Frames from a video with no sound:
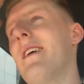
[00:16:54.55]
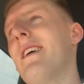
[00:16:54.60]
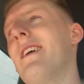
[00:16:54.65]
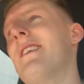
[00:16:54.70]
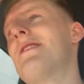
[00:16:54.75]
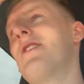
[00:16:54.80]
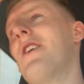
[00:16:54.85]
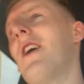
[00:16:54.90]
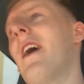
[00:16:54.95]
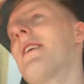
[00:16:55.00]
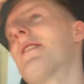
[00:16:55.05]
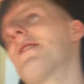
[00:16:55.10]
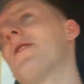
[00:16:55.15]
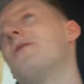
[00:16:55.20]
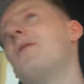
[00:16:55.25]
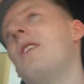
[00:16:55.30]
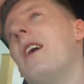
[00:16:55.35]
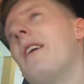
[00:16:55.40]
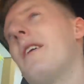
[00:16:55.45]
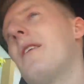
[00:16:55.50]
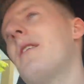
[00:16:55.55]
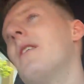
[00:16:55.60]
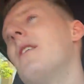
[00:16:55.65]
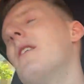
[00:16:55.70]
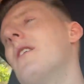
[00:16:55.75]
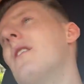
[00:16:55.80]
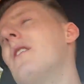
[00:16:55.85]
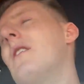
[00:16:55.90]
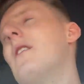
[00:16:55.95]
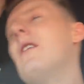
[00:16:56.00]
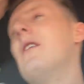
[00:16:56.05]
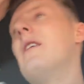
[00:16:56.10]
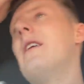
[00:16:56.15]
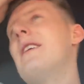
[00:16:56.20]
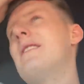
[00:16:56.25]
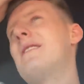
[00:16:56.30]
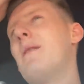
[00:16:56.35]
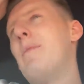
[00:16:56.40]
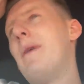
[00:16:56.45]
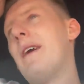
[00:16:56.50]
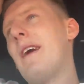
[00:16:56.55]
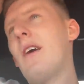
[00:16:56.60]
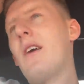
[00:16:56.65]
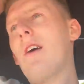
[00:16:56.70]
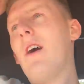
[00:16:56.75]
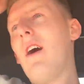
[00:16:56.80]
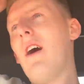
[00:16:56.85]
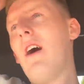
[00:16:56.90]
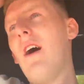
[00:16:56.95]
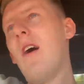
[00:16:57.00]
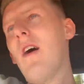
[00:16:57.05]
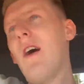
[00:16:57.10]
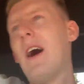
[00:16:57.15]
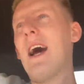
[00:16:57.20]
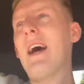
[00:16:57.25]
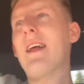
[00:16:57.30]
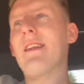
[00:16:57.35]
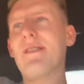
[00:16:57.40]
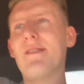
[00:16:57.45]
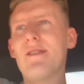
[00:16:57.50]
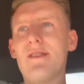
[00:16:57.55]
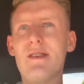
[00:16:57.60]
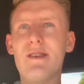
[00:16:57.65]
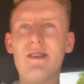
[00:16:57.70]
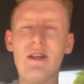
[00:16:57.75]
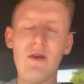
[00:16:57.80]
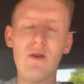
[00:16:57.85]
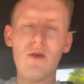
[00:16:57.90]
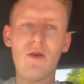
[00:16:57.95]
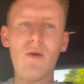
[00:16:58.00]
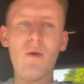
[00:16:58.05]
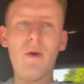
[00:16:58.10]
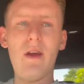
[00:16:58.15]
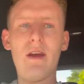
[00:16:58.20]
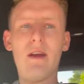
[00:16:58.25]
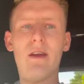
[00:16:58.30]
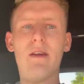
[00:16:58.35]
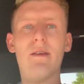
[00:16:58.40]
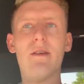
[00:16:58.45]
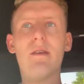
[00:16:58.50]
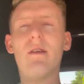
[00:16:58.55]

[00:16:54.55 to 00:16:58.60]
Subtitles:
it's nice because, like, it's a bigger car and still quick.